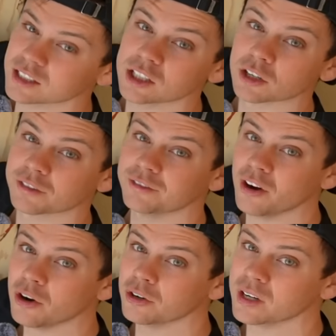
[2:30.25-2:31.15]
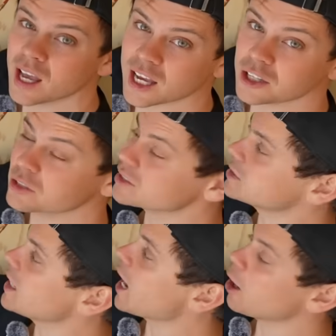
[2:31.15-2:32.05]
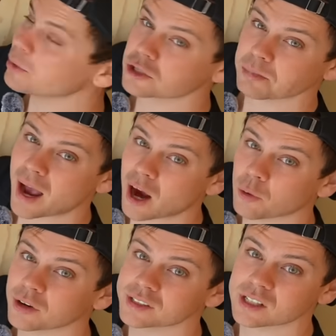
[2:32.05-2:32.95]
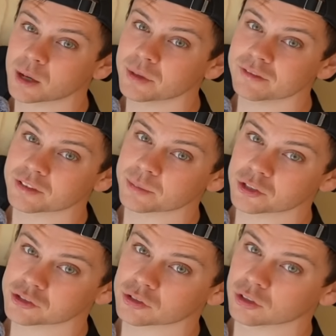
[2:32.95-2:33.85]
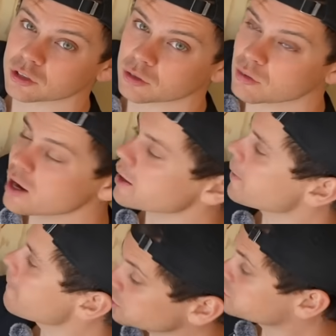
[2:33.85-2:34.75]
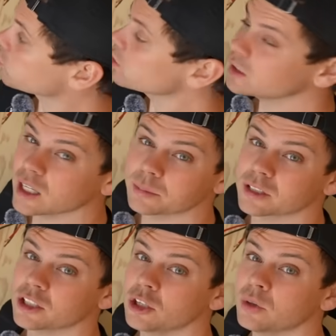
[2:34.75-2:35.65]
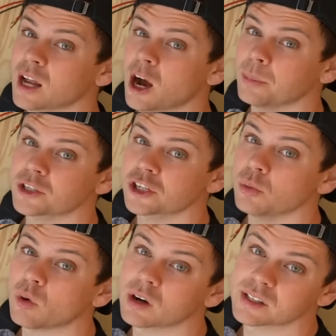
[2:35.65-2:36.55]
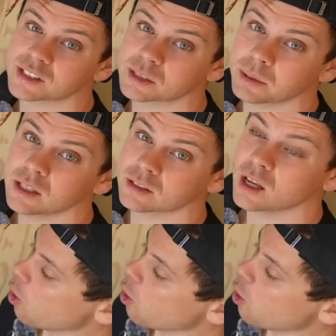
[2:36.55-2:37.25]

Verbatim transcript: to your phone and you can see how much power is coming from your solar array. So it's really up to you and how much you want to spend.